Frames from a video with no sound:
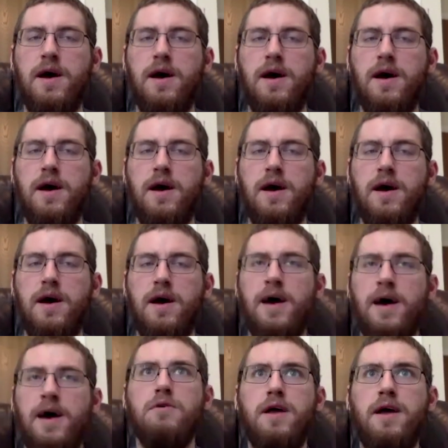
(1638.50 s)
enter the
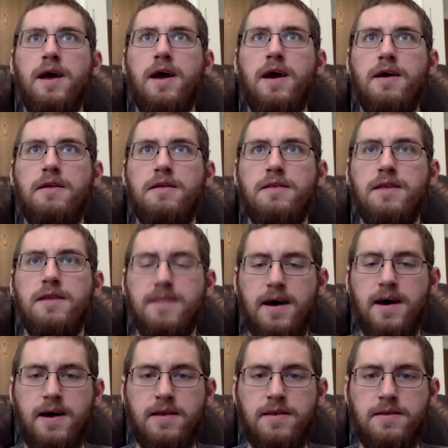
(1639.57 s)
portal and
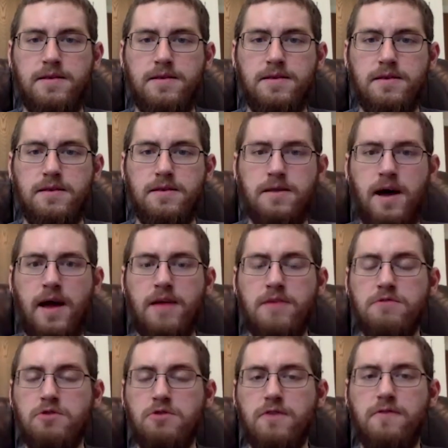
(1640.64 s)
decide uh,
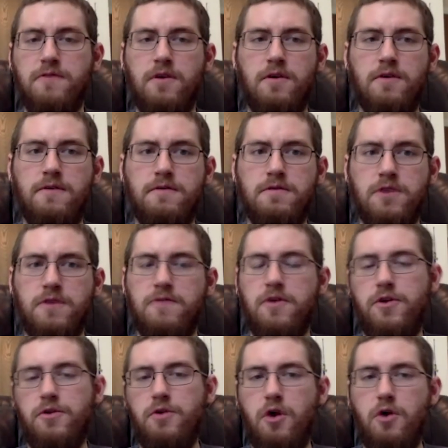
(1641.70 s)
and look for look for
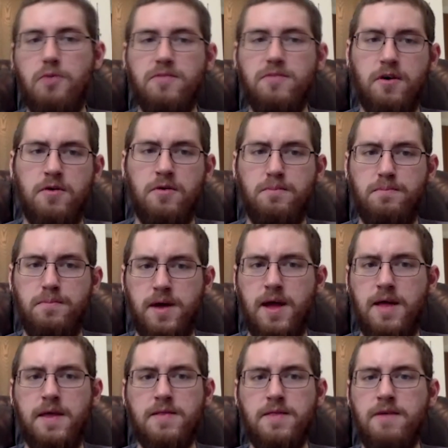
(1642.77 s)
a new home. So
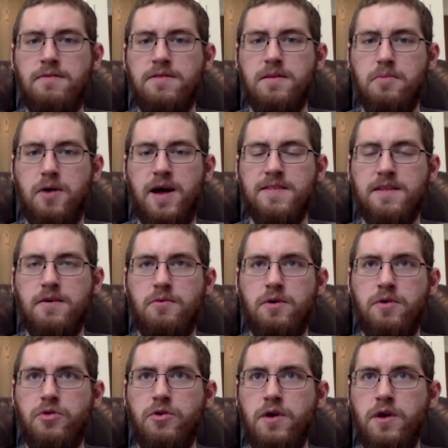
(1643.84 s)
again, that leaves Nebraska
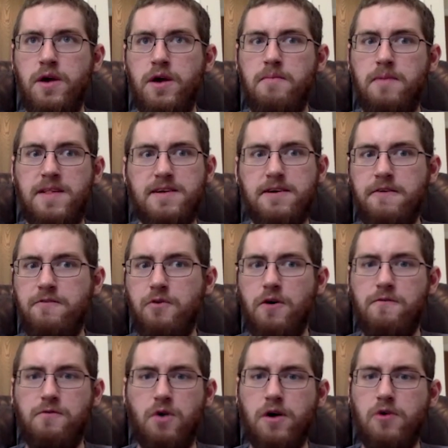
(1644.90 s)
with basically
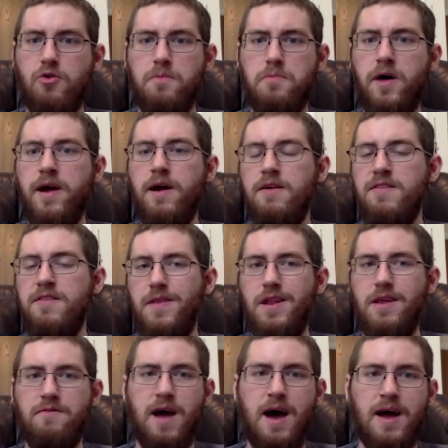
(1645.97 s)
four front court players, and
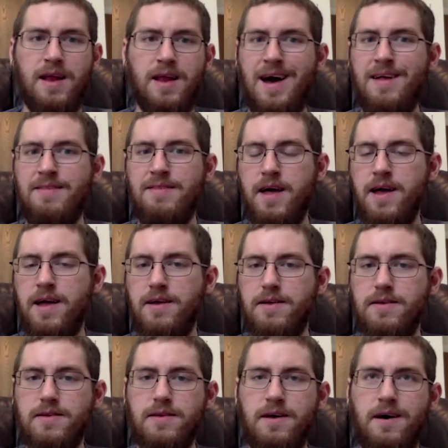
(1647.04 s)
then you've got guys
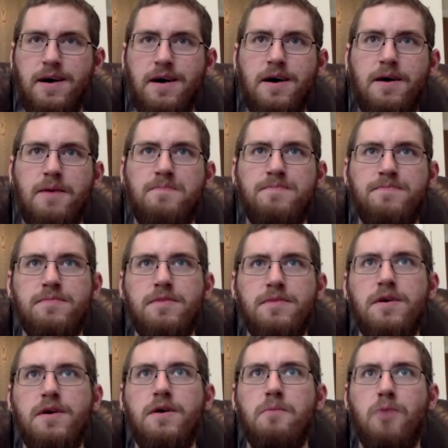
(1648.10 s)
like um,
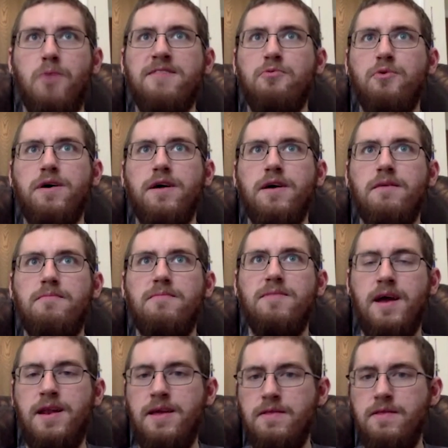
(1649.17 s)
Brice
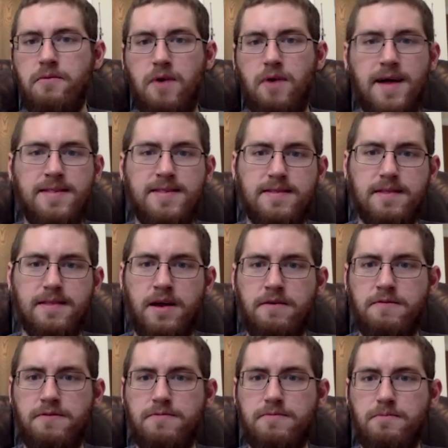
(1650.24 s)
Williams and Eli Rice, kind
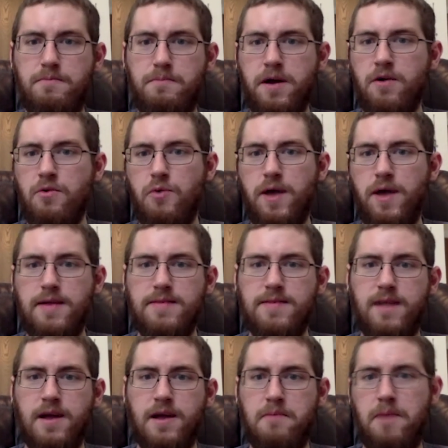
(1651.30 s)
of bigger
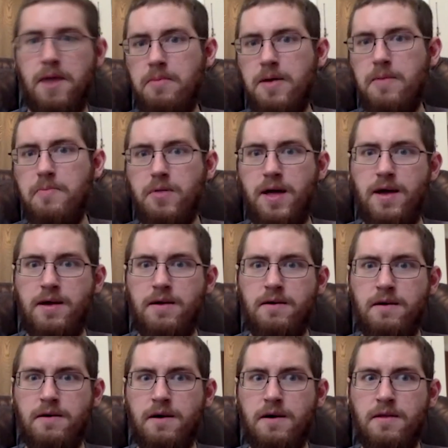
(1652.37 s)
wings that can maybe
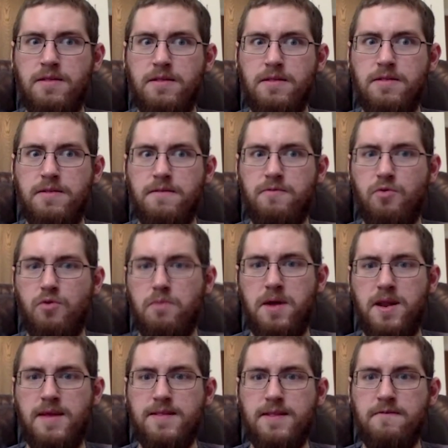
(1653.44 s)
play uh, some four
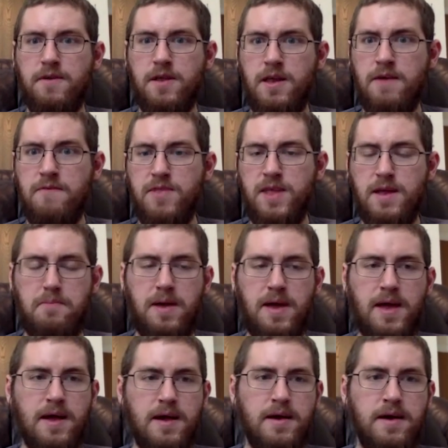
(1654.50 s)
minutes if you, if need
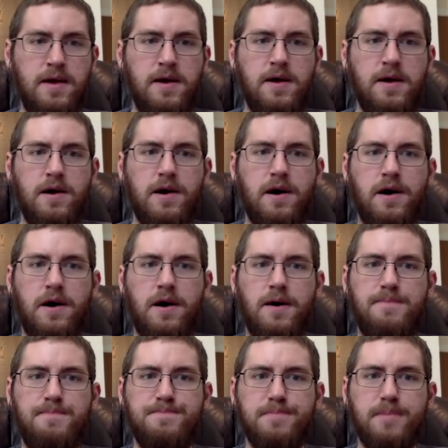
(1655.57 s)
be.
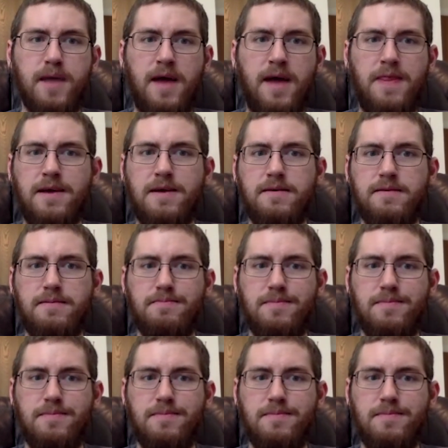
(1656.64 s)
Um, I think